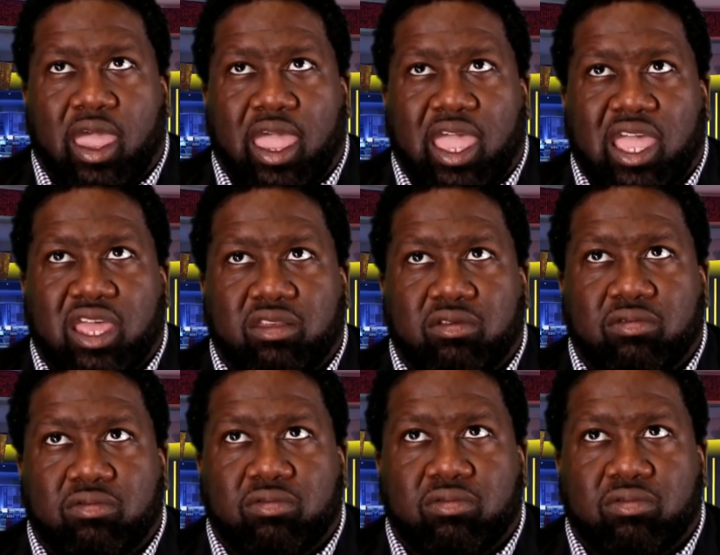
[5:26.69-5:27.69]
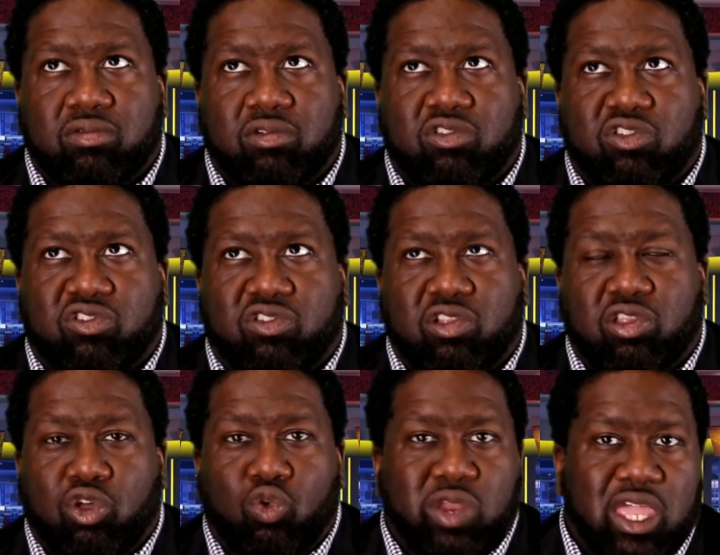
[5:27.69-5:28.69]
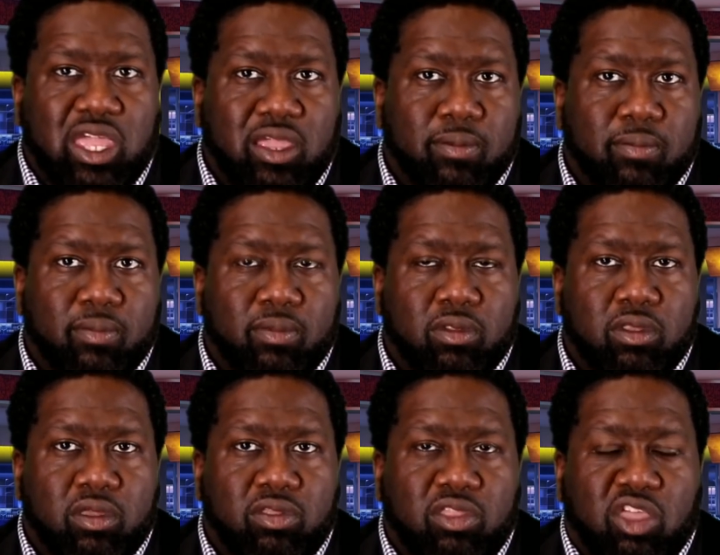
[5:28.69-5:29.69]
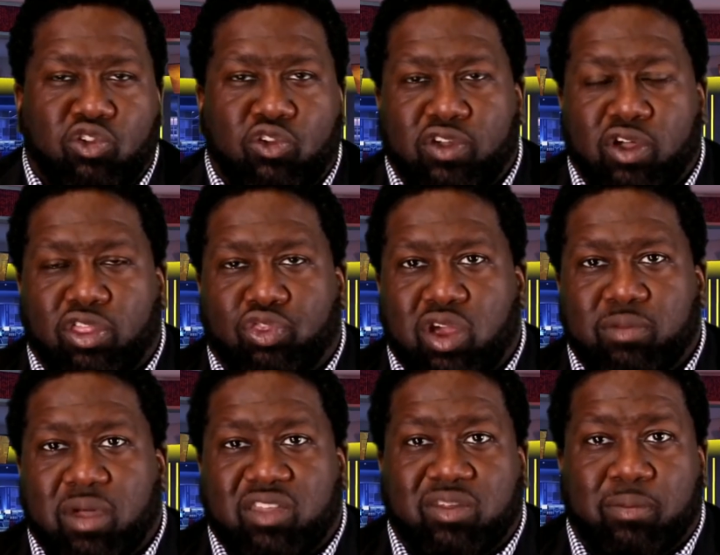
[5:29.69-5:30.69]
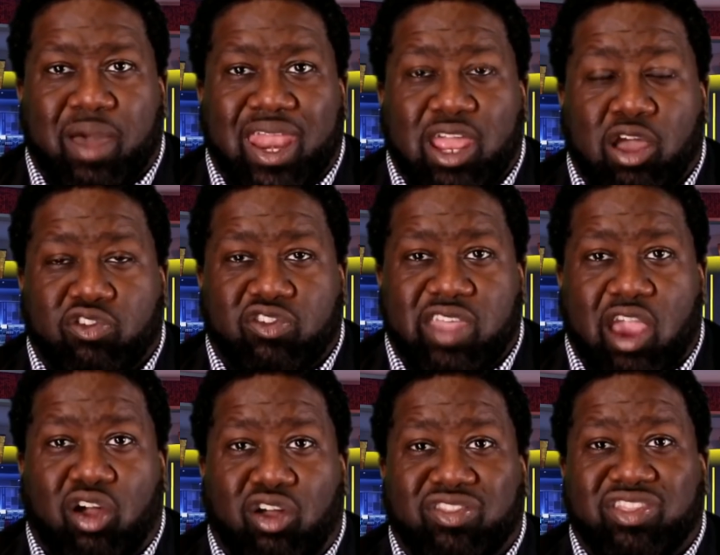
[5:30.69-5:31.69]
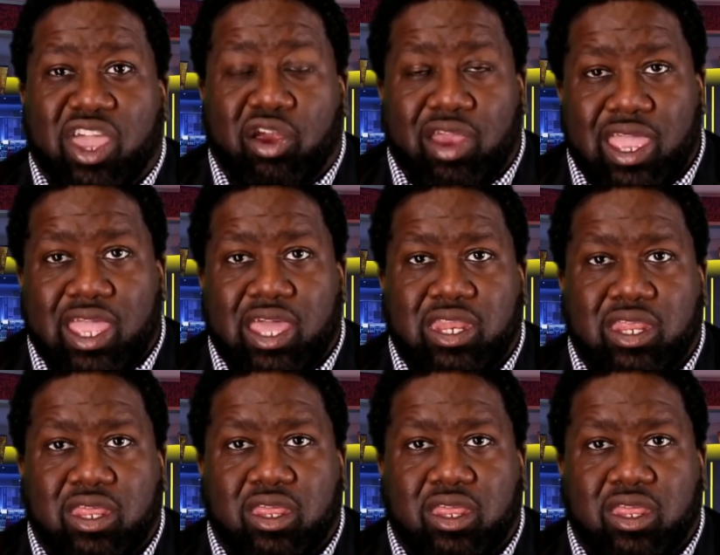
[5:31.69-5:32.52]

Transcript: and just loony that you feel threatened by somebody else's hair on their head.